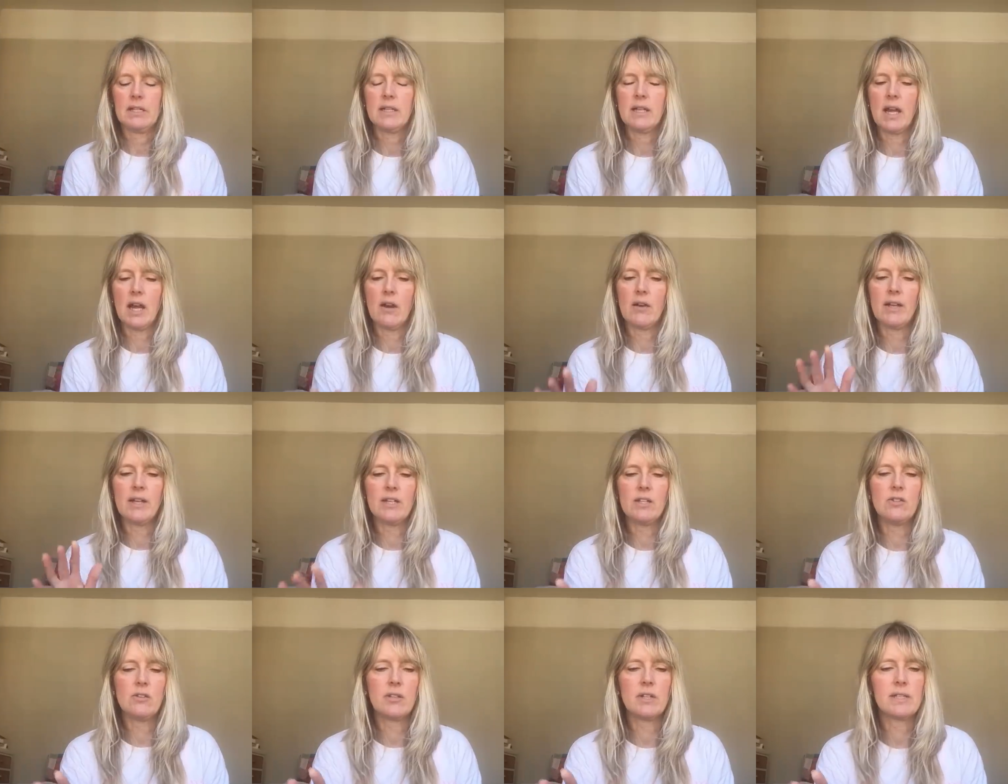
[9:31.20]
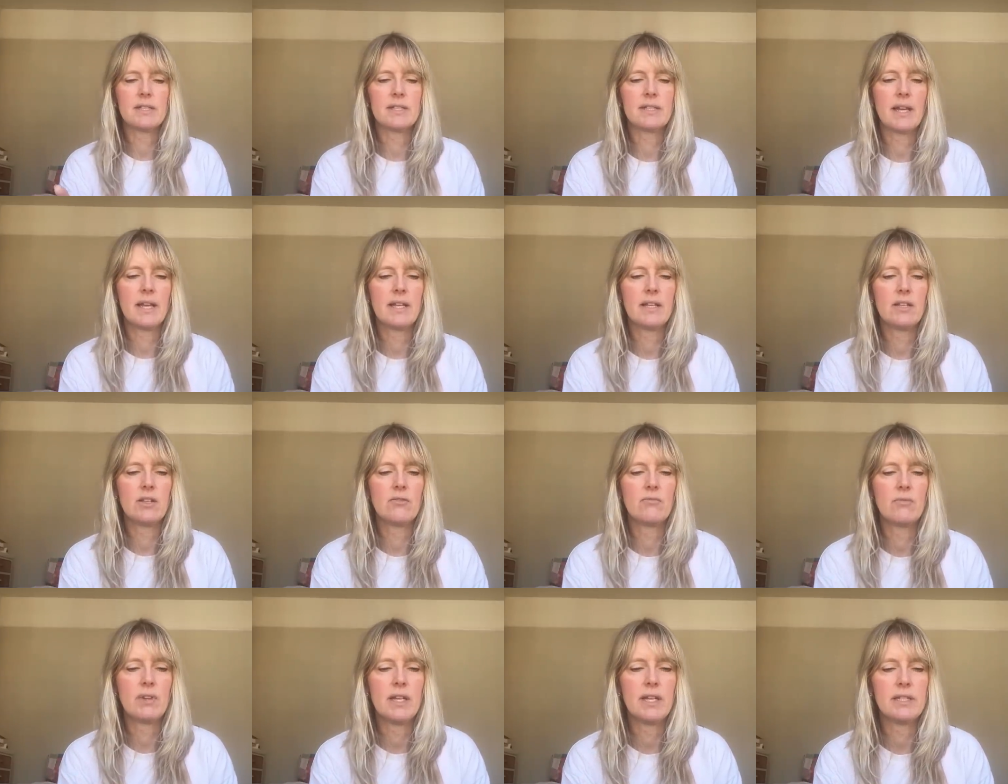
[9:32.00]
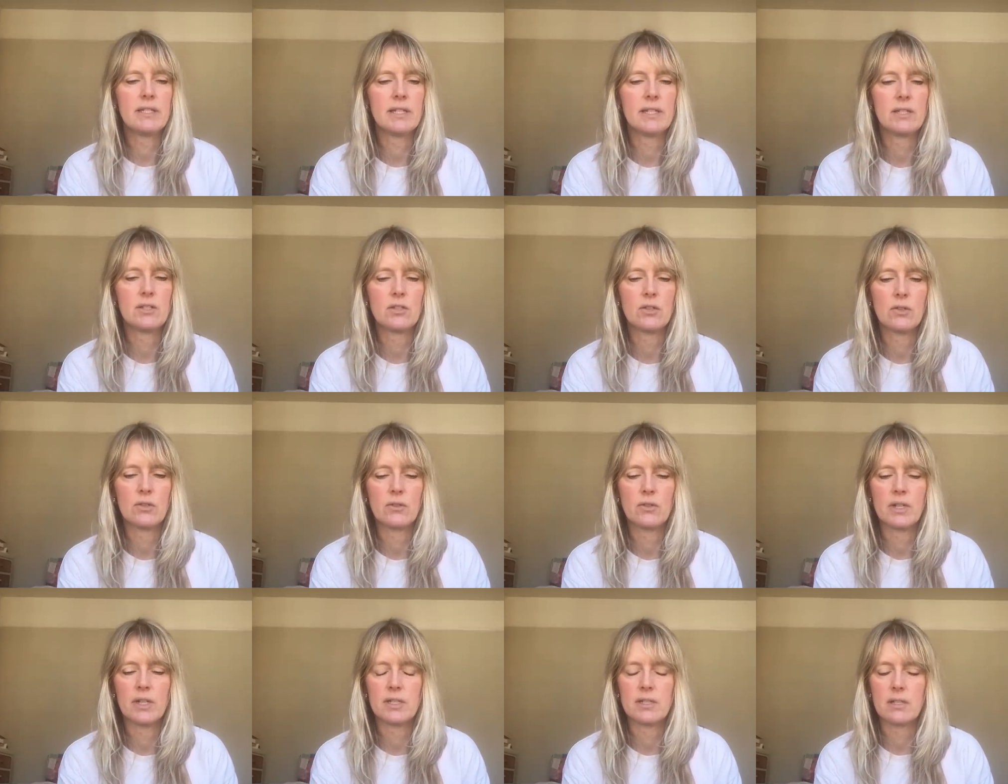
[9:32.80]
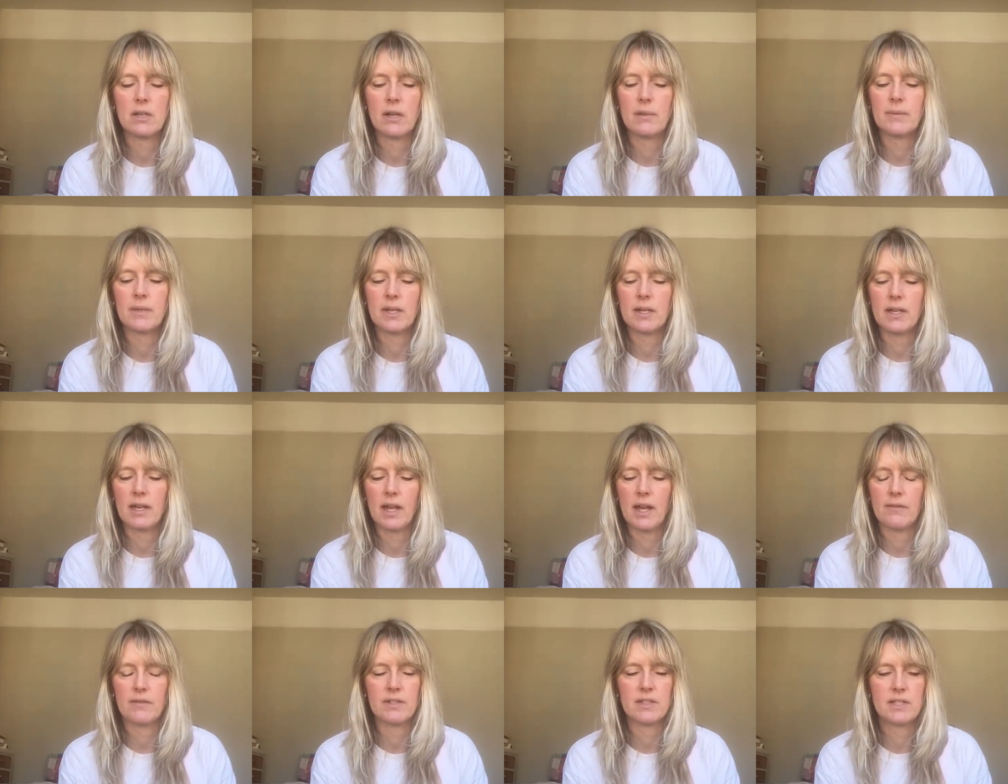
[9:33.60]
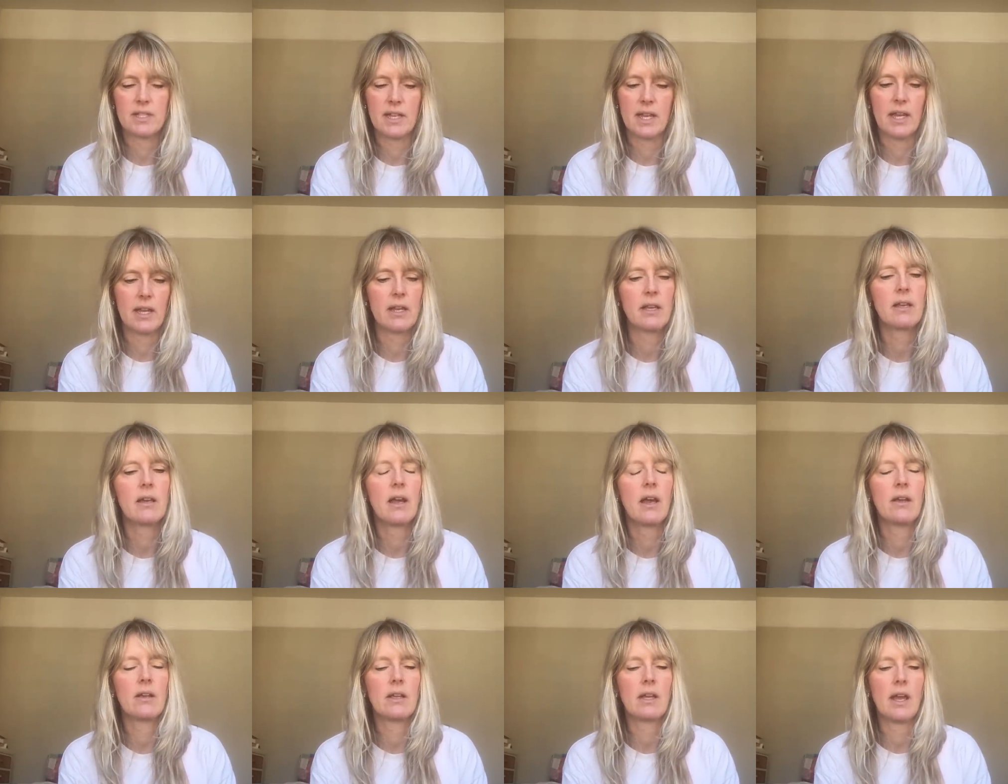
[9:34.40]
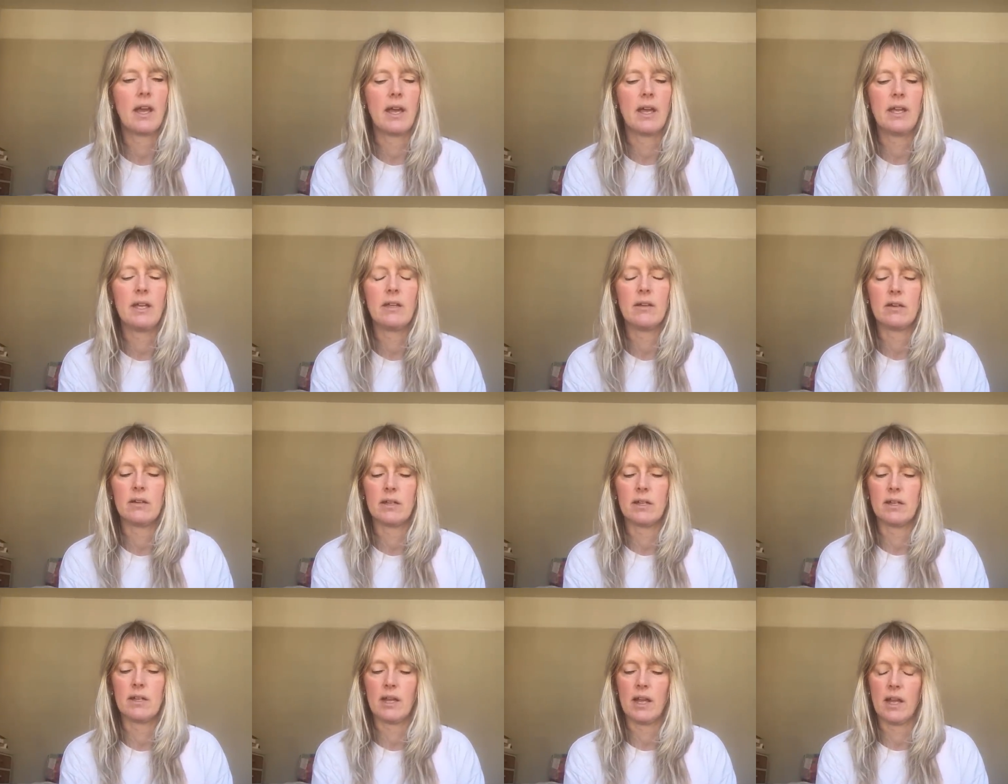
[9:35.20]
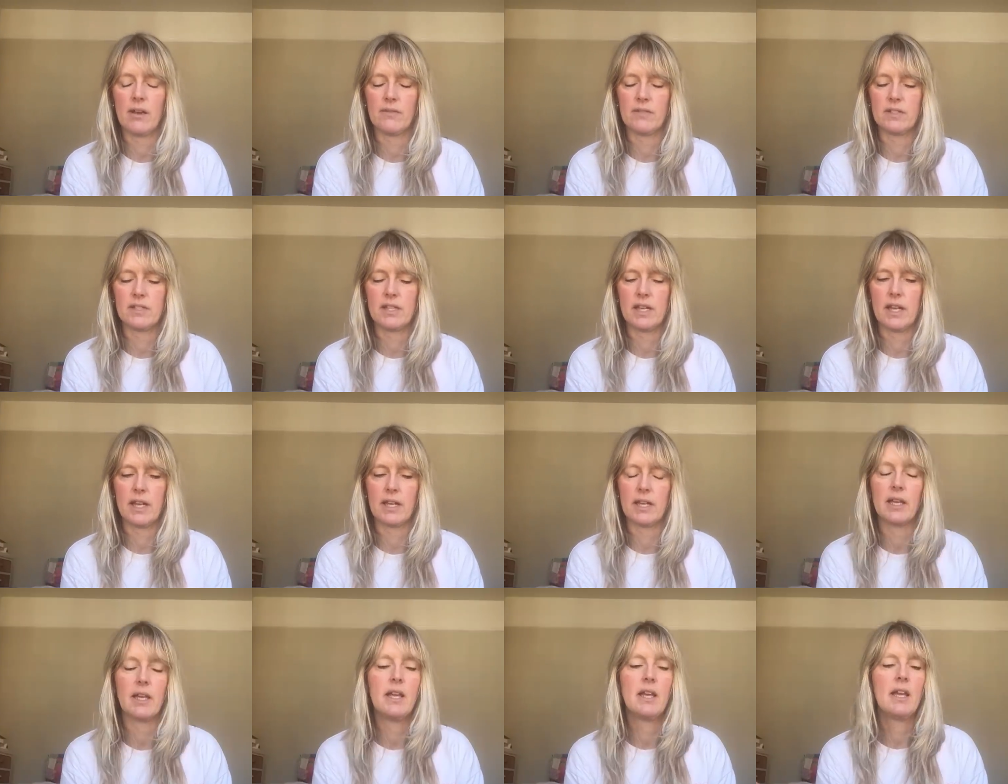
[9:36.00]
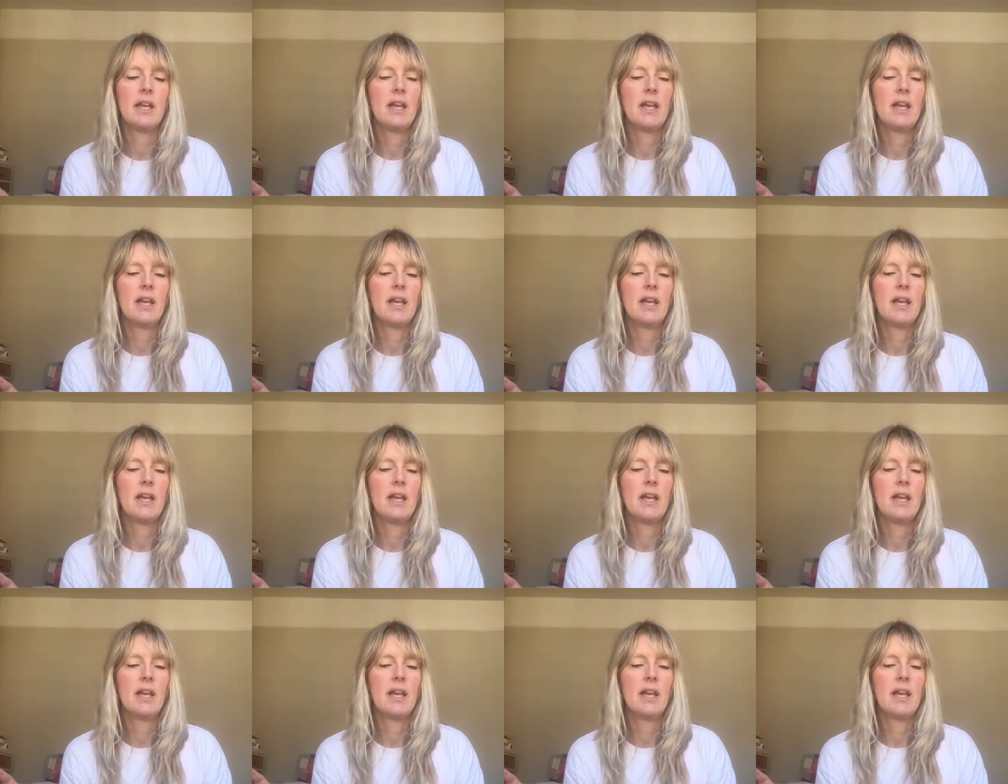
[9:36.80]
Now, in your extended reading, Taurus, I'm going to have a dig, okay? I'm going to have a dig.